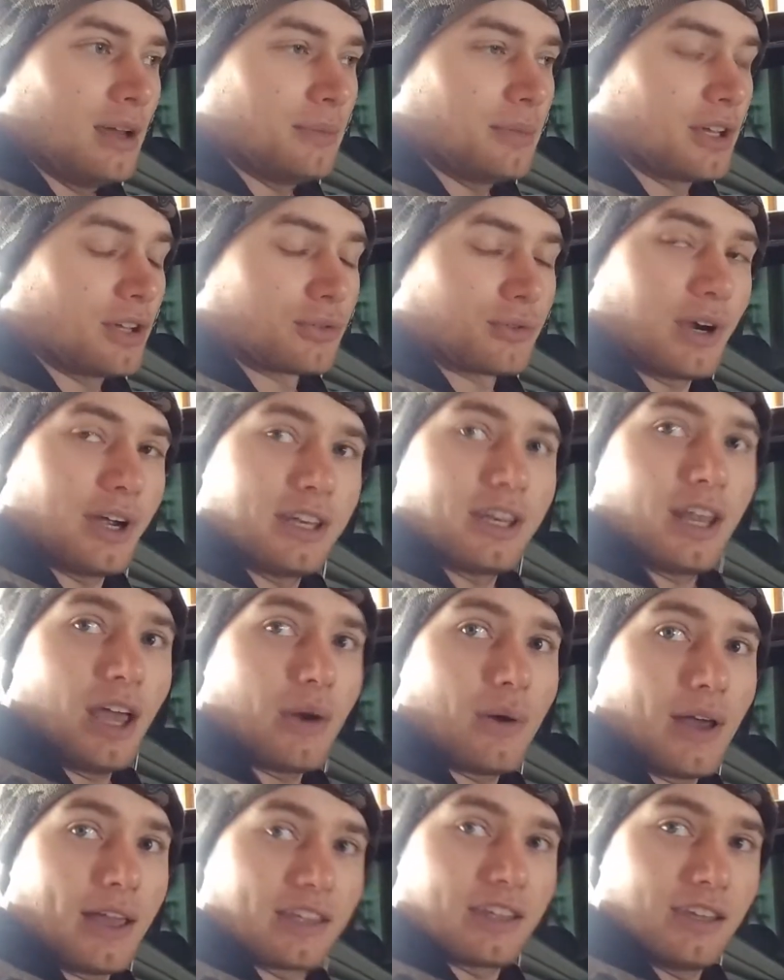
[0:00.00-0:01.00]
because right
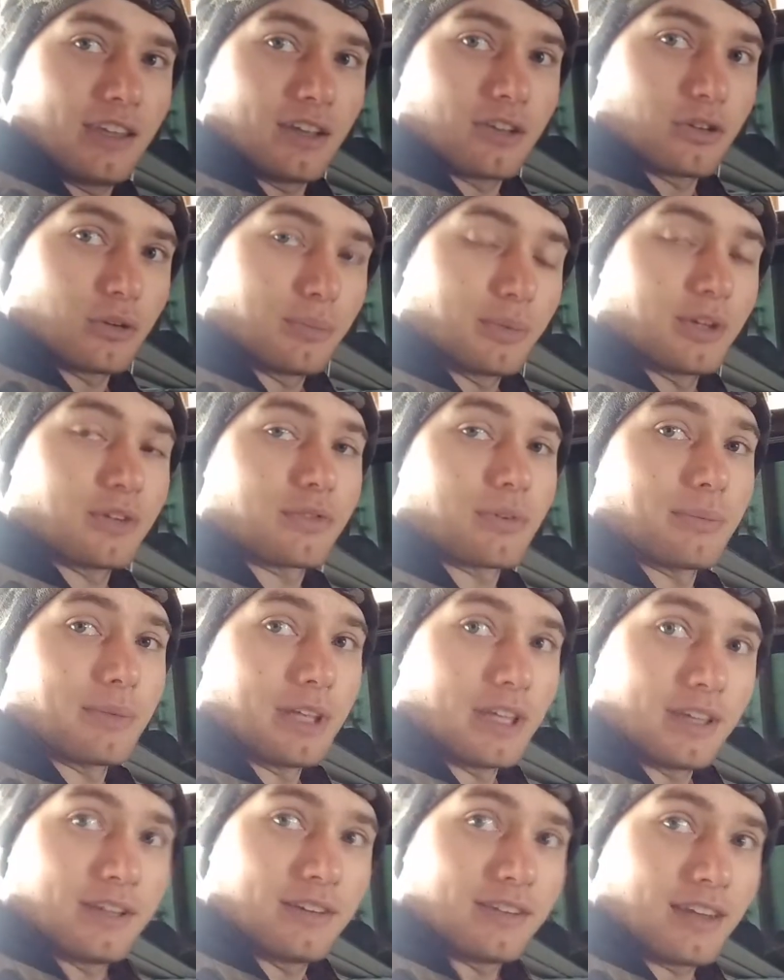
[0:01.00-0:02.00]
now I can't open it from
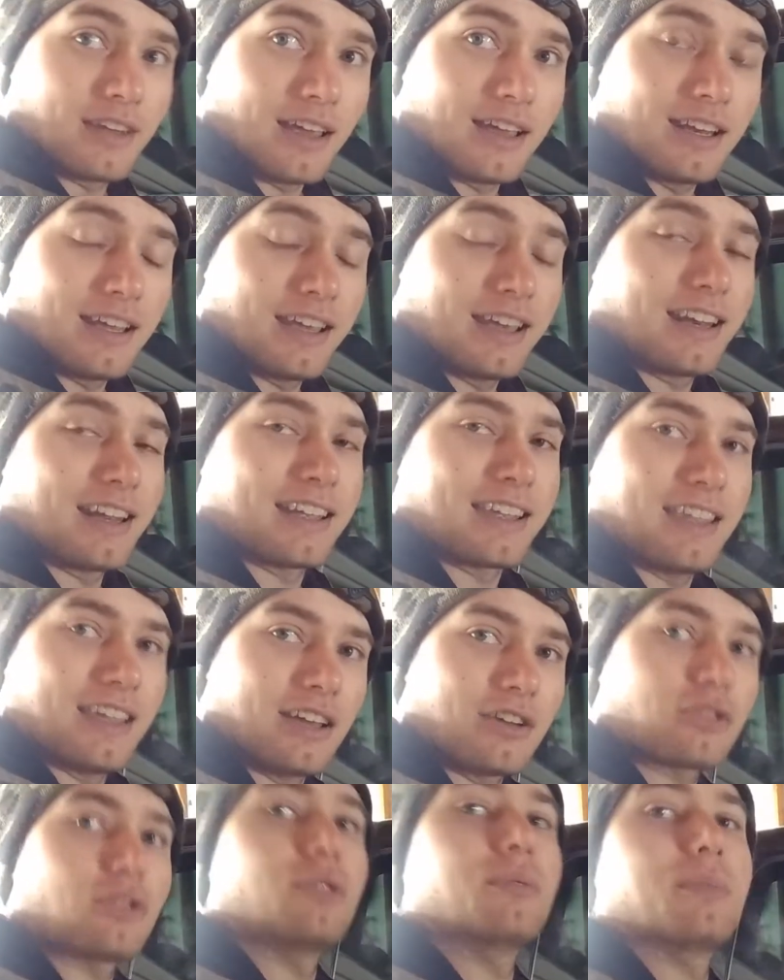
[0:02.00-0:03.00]
the inside and I
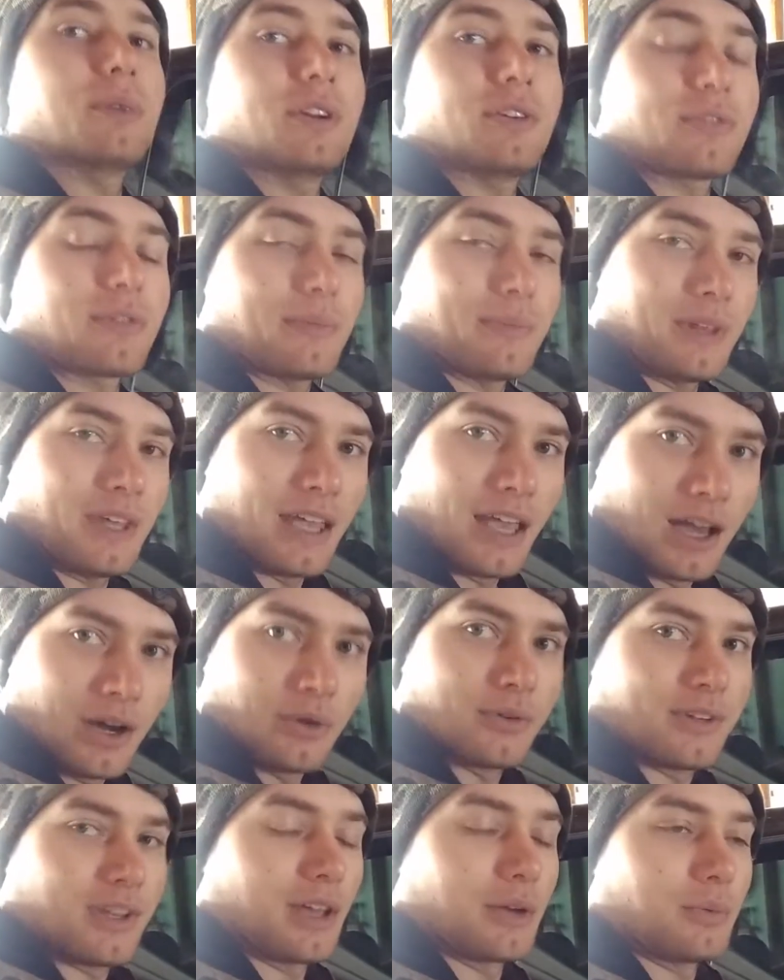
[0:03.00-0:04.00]
can't open it from the
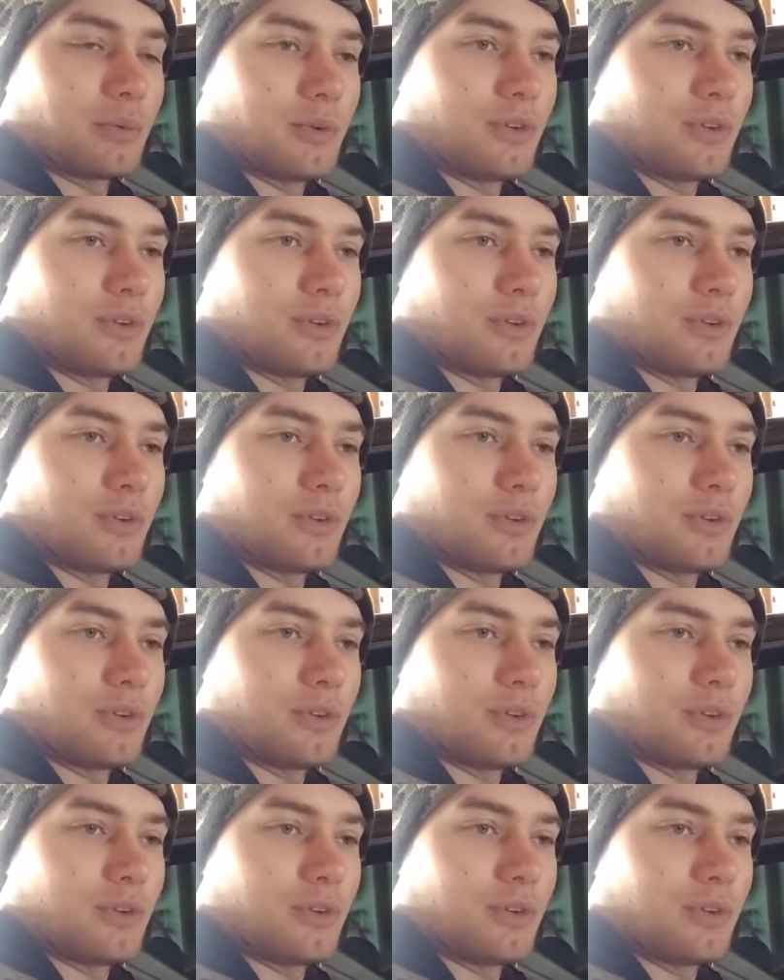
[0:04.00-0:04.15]
outside,